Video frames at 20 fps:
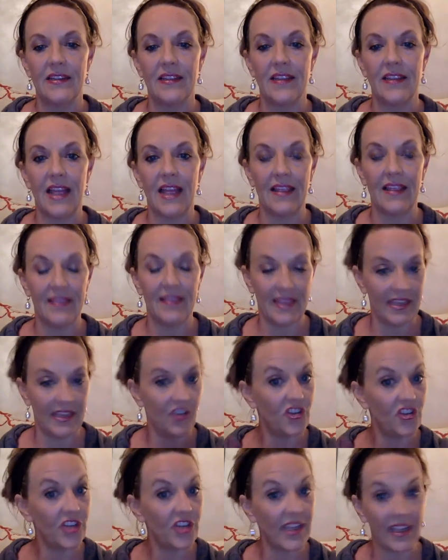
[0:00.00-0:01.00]
then
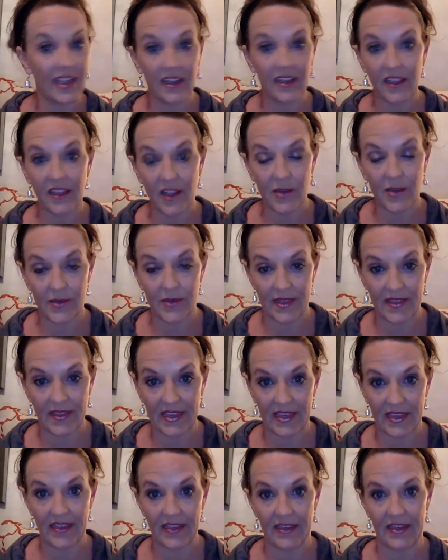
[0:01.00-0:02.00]
she can close at
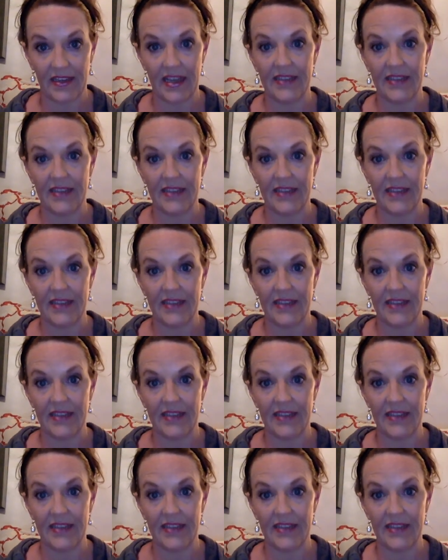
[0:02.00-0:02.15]
the end.